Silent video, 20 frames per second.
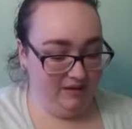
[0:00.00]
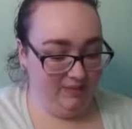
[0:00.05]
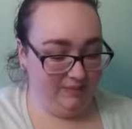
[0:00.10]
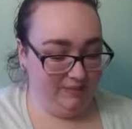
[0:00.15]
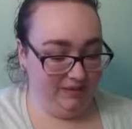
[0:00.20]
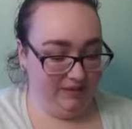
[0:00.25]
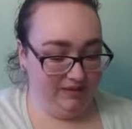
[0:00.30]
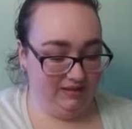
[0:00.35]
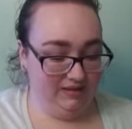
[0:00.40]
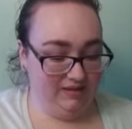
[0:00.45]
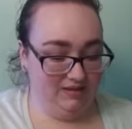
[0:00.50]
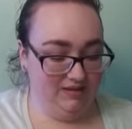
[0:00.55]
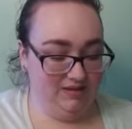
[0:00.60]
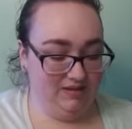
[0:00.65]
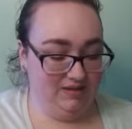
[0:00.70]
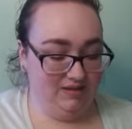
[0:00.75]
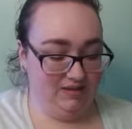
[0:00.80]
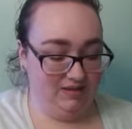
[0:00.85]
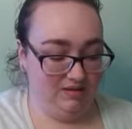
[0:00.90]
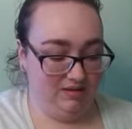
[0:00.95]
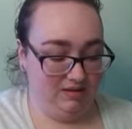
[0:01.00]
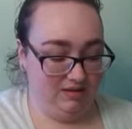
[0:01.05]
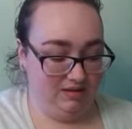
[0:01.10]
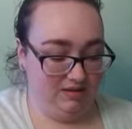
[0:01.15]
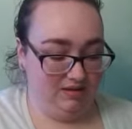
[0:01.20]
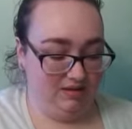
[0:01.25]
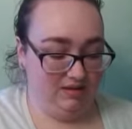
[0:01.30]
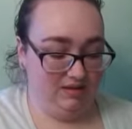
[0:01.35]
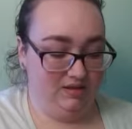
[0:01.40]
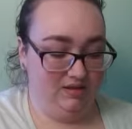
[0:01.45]
But these are
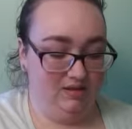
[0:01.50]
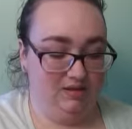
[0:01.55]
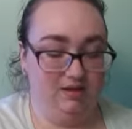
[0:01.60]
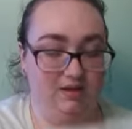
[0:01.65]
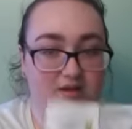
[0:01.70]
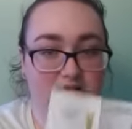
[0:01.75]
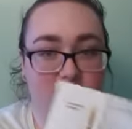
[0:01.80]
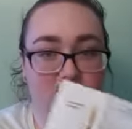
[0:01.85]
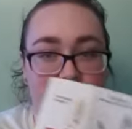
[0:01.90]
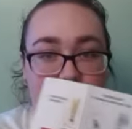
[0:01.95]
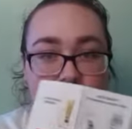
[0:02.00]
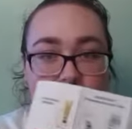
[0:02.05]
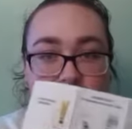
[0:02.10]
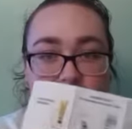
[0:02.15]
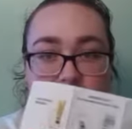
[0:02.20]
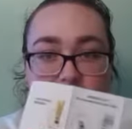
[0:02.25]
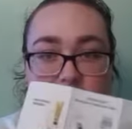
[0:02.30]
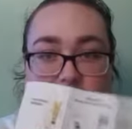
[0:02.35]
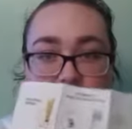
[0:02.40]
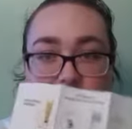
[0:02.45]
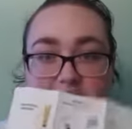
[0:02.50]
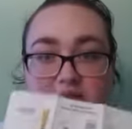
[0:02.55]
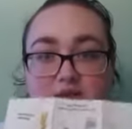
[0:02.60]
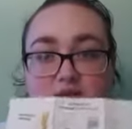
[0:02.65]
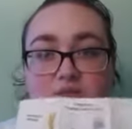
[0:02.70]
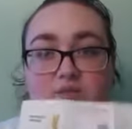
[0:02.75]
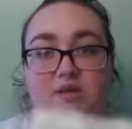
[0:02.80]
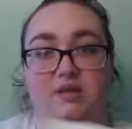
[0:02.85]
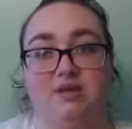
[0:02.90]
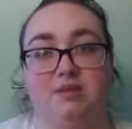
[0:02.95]
the instructions. I do
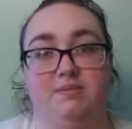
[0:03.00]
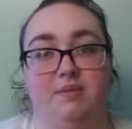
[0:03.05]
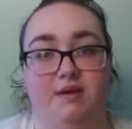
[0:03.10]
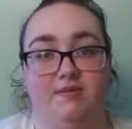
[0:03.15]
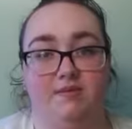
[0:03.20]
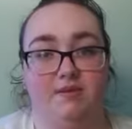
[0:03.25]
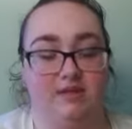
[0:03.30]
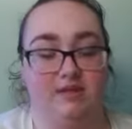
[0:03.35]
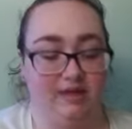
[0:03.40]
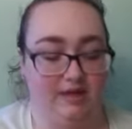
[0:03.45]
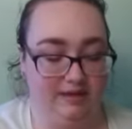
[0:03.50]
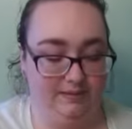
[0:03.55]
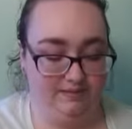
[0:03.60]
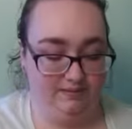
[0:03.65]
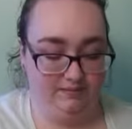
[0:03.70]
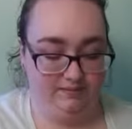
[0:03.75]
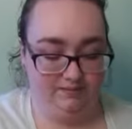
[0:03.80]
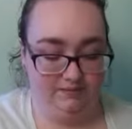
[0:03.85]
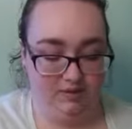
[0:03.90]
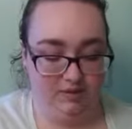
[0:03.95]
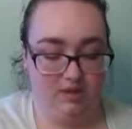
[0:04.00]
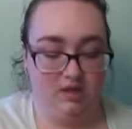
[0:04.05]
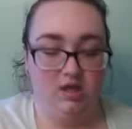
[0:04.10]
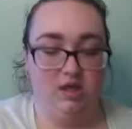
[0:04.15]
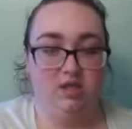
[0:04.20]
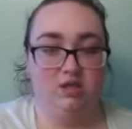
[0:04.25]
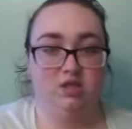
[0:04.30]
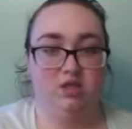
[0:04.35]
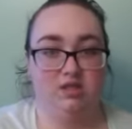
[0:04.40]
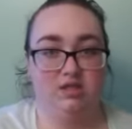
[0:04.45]
read them every time,
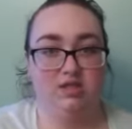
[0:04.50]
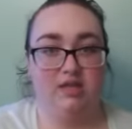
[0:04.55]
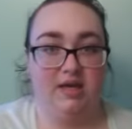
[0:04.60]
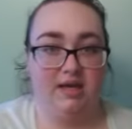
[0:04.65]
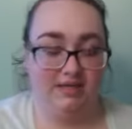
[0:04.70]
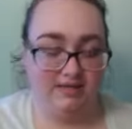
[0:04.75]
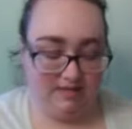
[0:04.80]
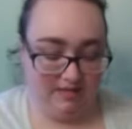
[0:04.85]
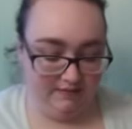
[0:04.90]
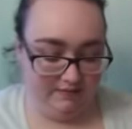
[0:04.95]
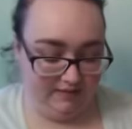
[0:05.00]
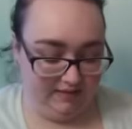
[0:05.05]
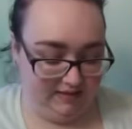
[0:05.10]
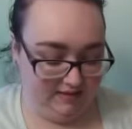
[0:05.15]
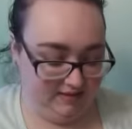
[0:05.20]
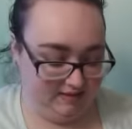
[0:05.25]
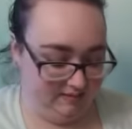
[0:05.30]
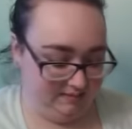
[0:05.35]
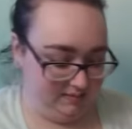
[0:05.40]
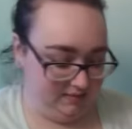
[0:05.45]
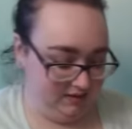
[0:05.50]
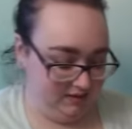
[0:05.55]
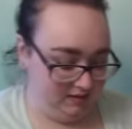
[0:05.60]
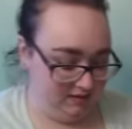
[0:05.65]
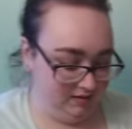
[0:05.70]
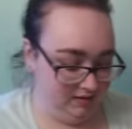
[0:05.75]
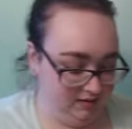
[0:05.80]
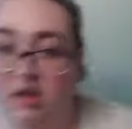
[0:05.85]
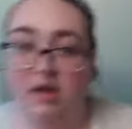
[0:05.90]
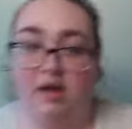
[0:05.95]
just in case I forget
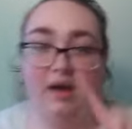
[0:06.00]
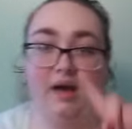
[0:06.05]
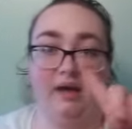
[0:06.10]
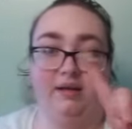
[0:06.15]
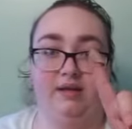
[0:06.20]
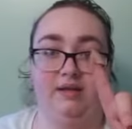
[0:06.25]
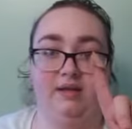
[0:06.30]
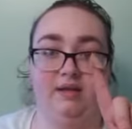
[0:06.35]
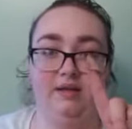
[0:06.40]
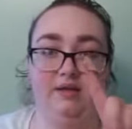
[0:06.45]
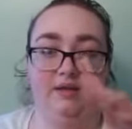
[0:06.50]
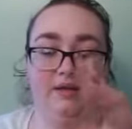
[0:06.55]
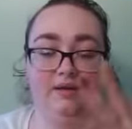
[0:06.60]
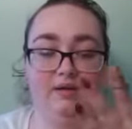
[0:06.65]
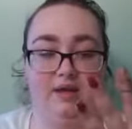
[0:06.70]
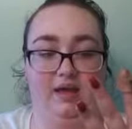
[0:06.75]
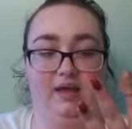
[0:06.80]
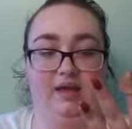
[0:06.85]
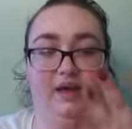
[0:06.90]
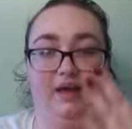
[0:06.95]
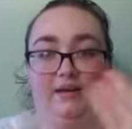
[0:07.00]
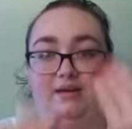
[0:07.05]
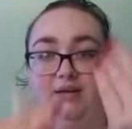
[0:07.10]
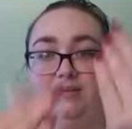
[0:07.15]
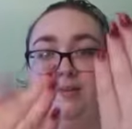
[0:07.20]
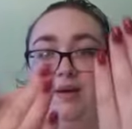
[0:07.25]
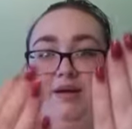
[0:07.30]
something. I did my